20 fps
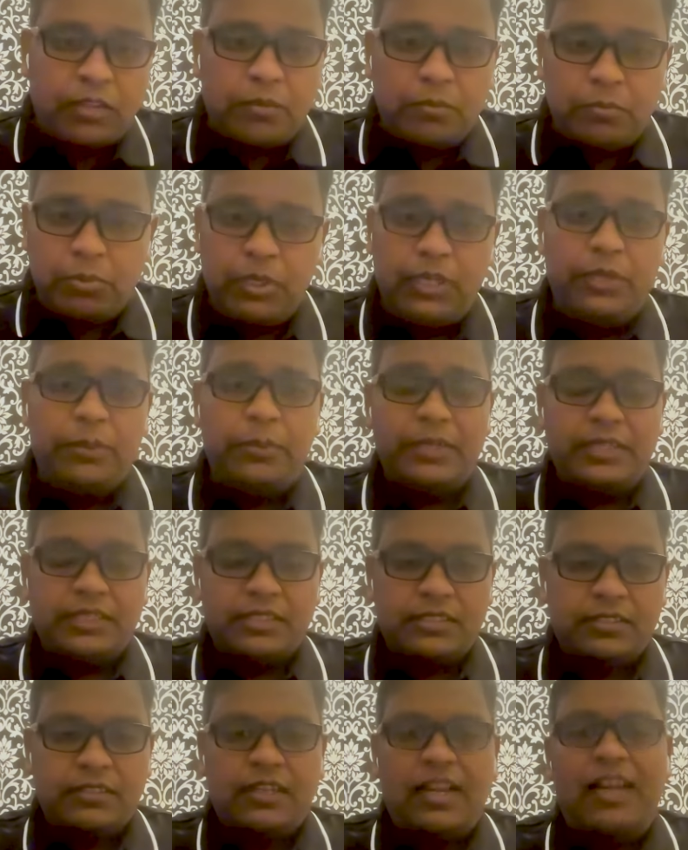
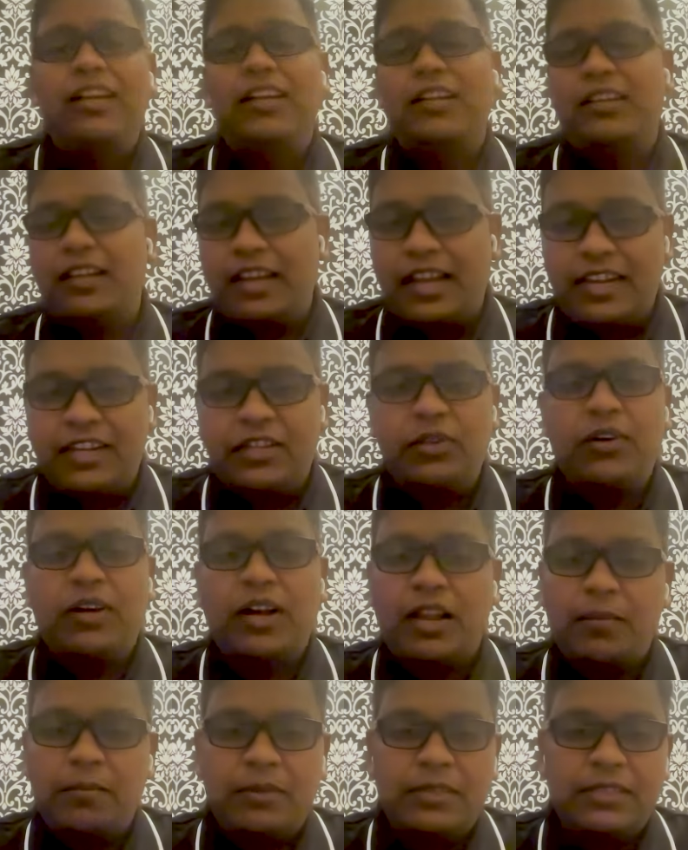Bullieverse. I like to
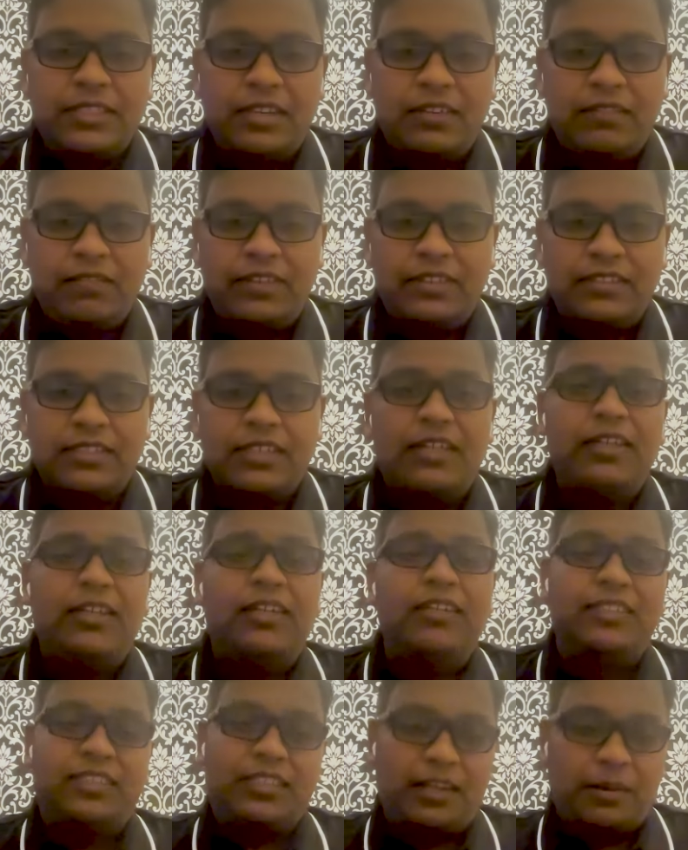call myself as a
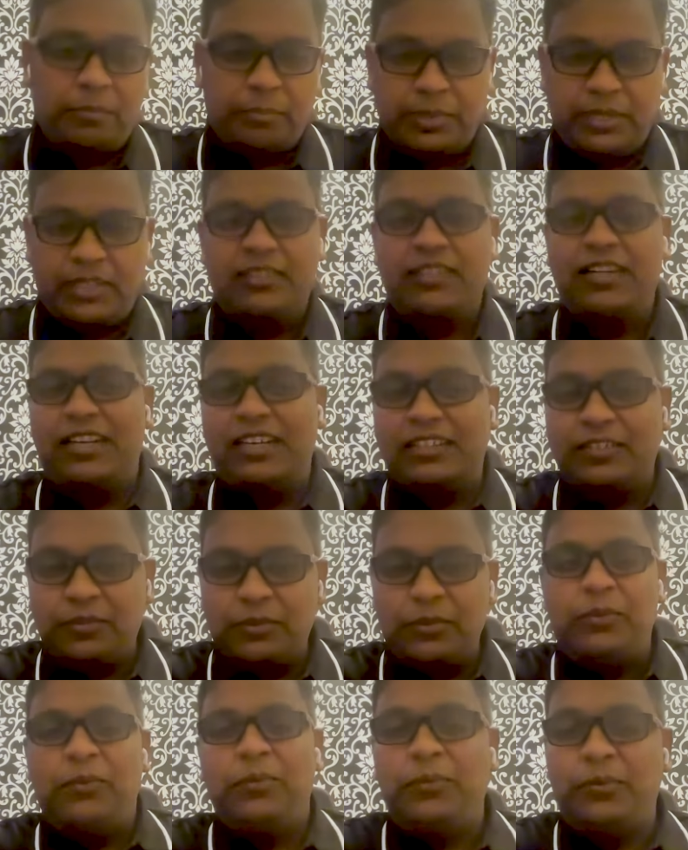herd champion. Like,
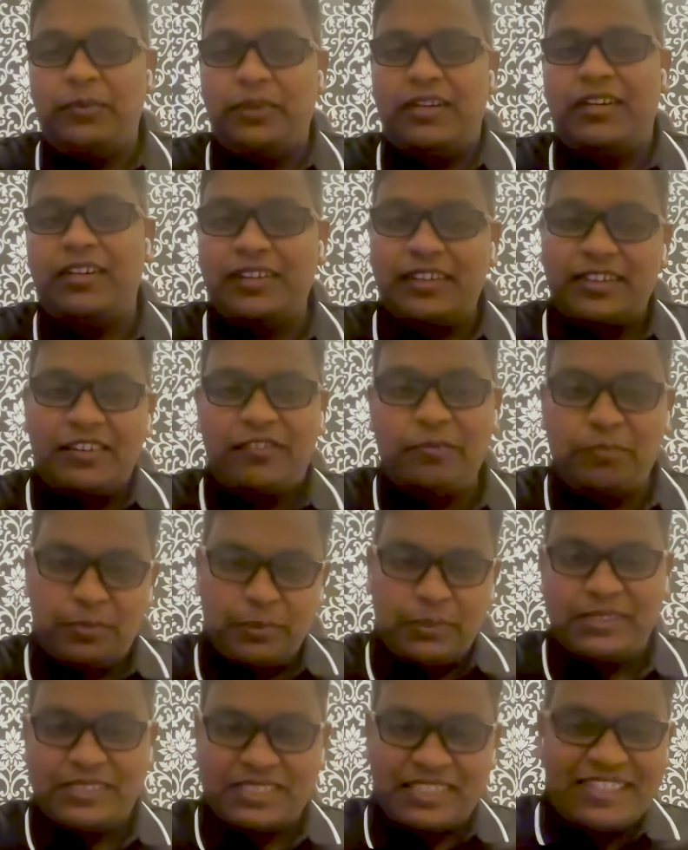we're a herd of
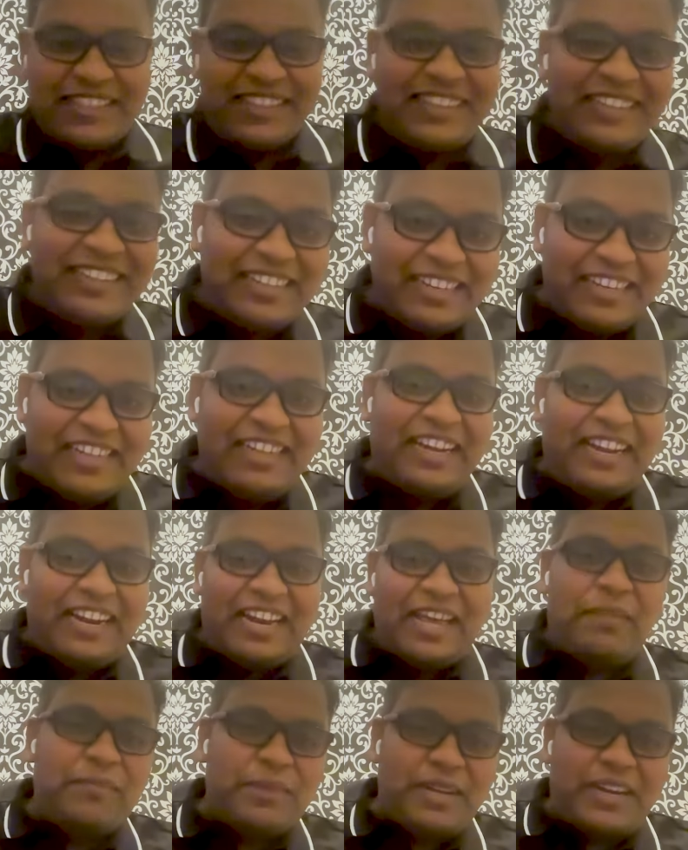bulls,
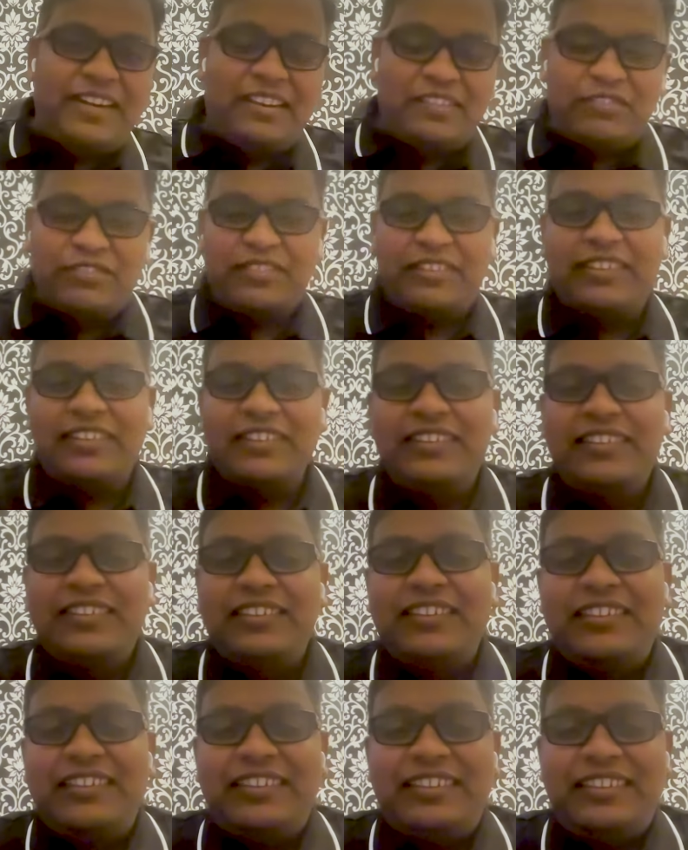and I'm kind of
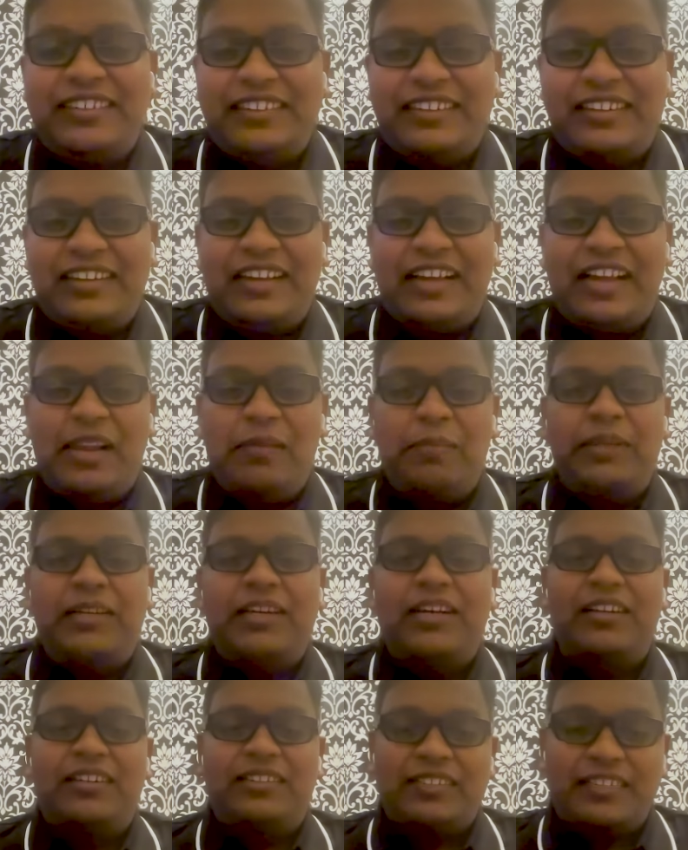
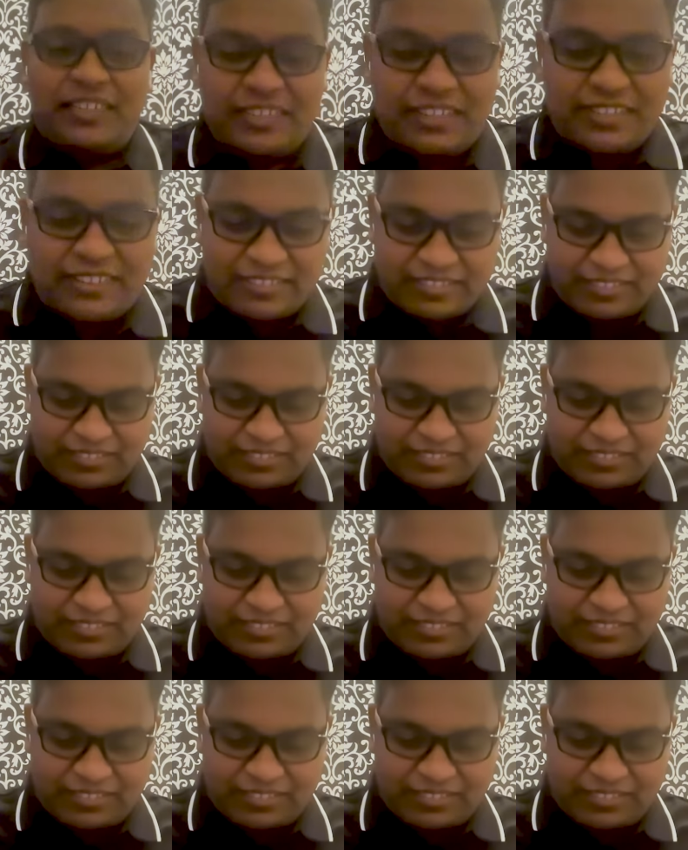helping our herd,